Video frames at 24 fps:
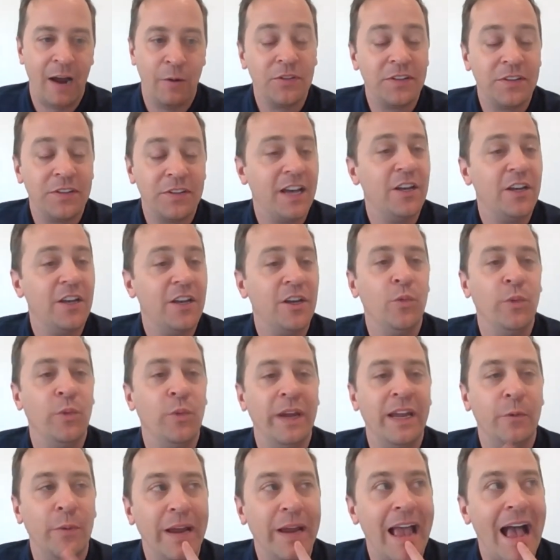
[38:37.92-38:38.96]
will tell you,
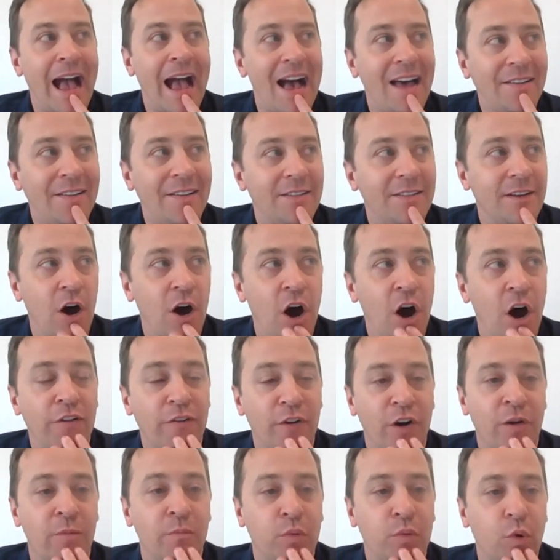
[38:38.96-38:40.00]
we asked all
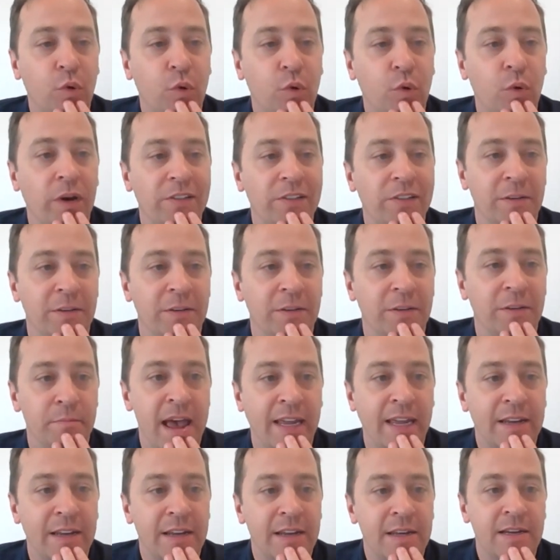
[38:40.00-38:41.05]
of our employees in
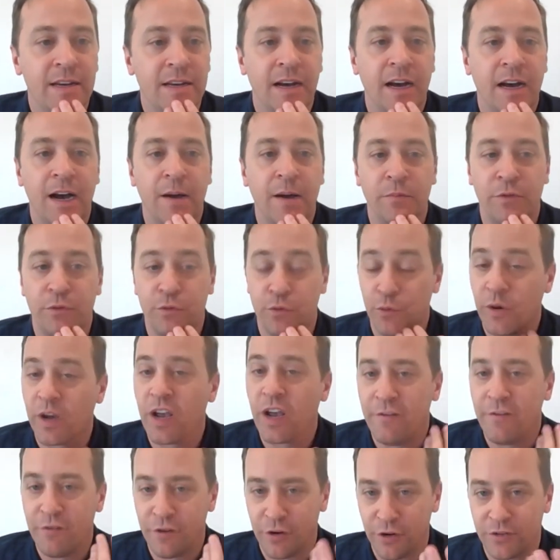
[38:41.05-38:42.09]
May through the
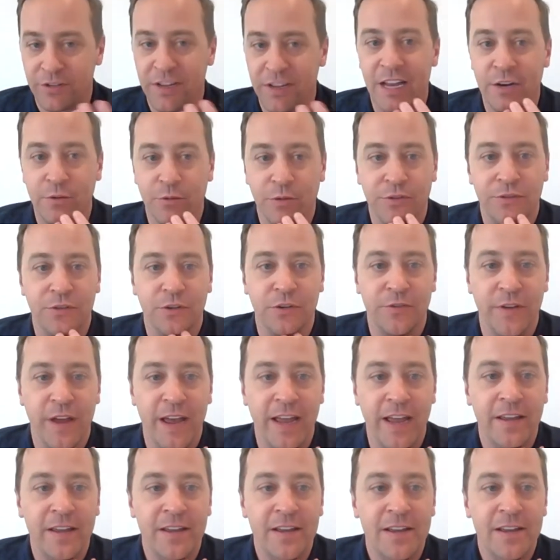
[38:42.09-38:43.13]
governor's annual
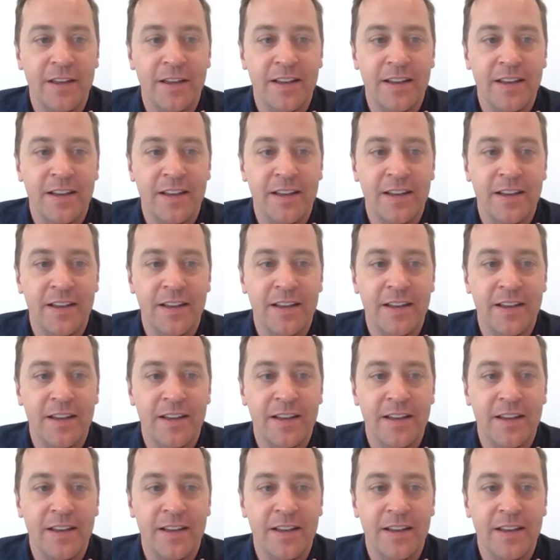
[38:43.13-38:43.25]
survey,